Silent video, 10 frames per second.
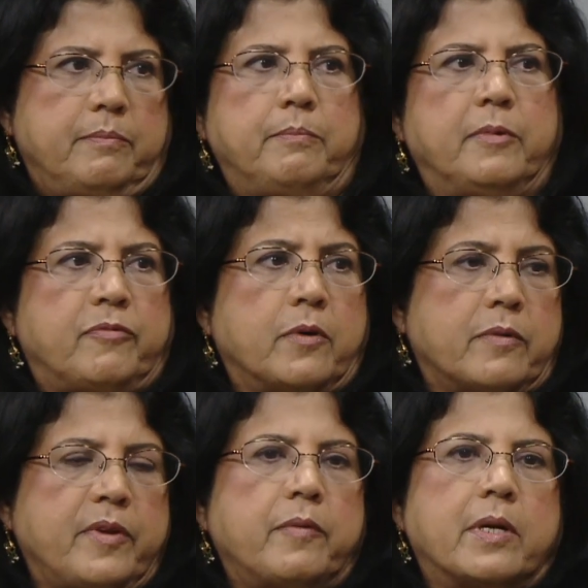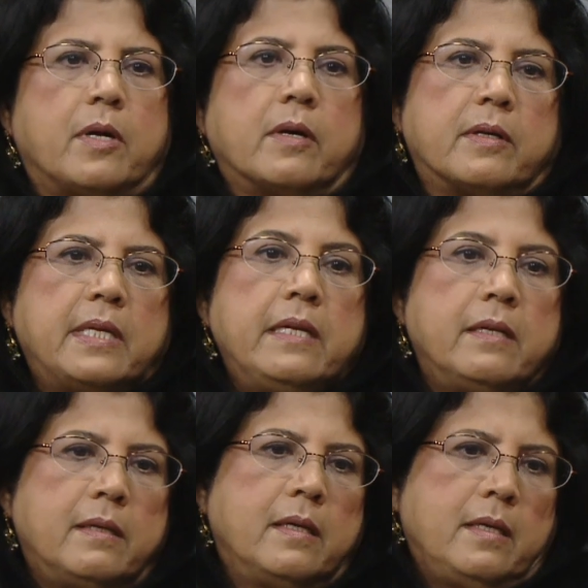before we were not
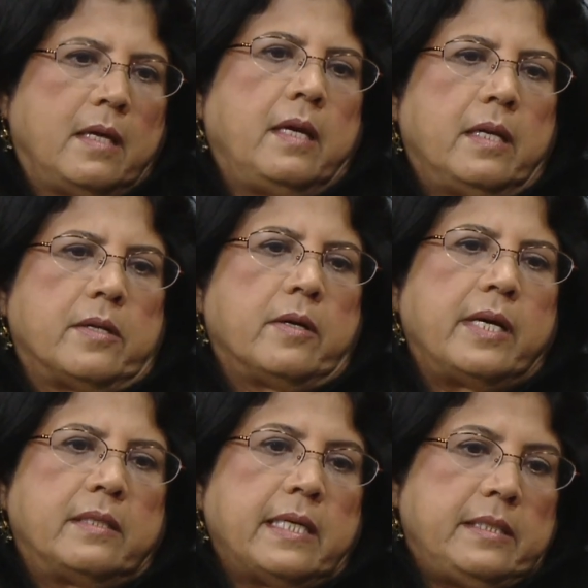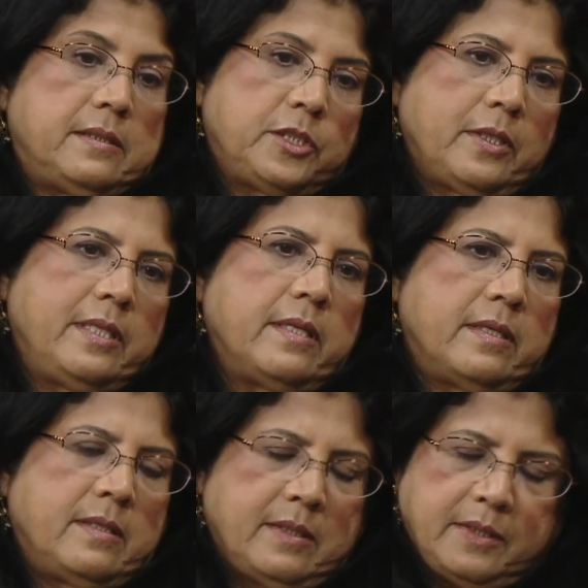in Illinois, and I joined
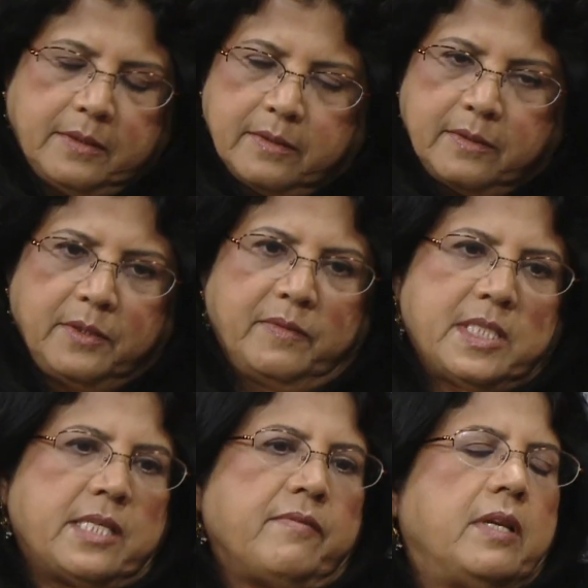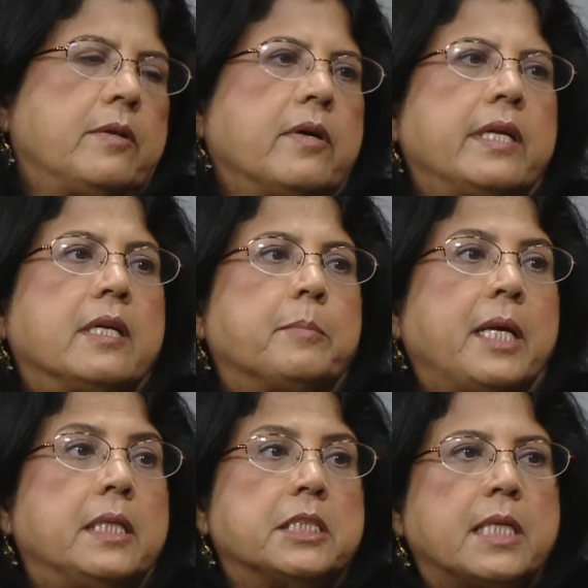the University of Illinois at
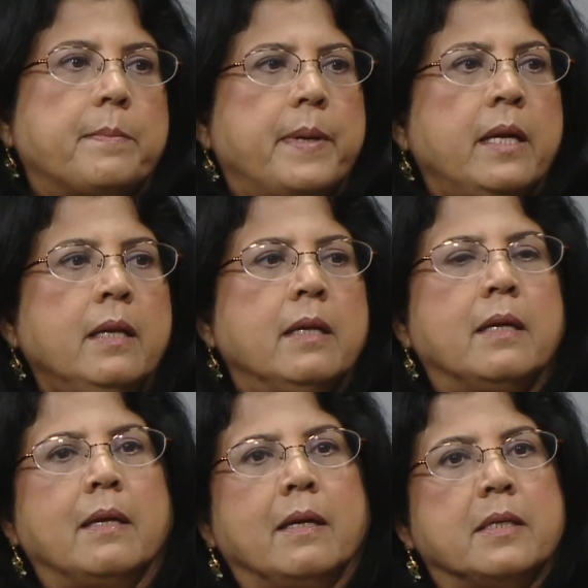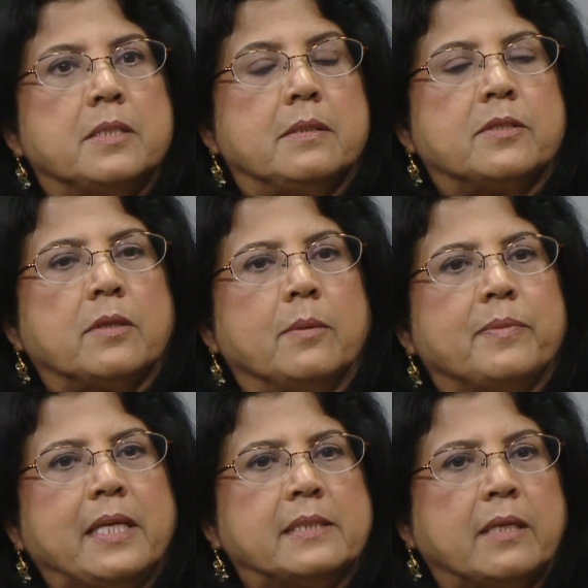Urbana-Champaign. So
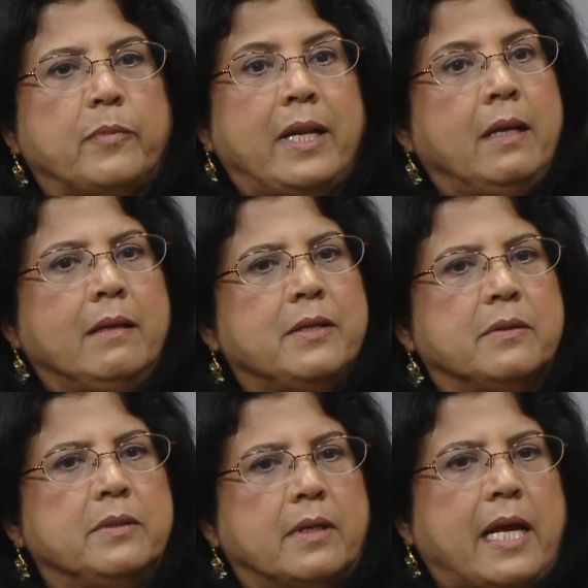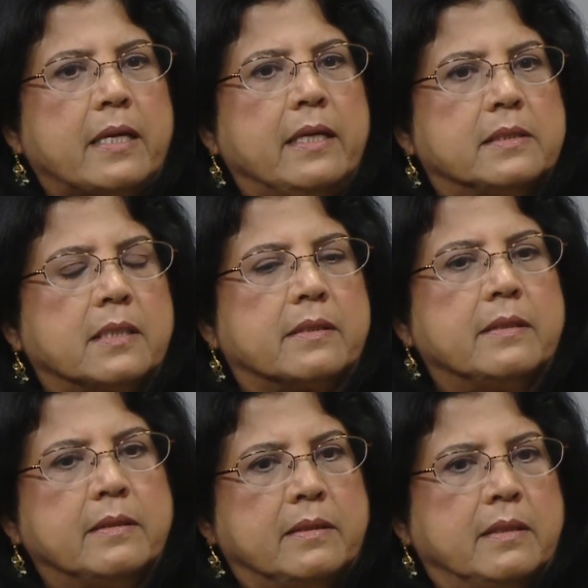they said, well, you're lacking
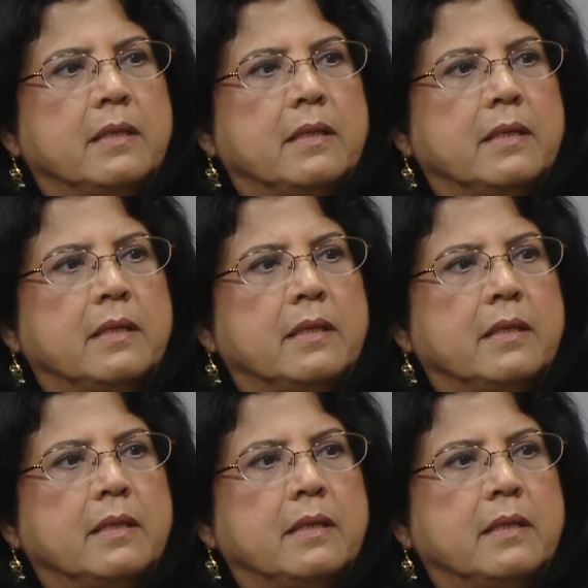certain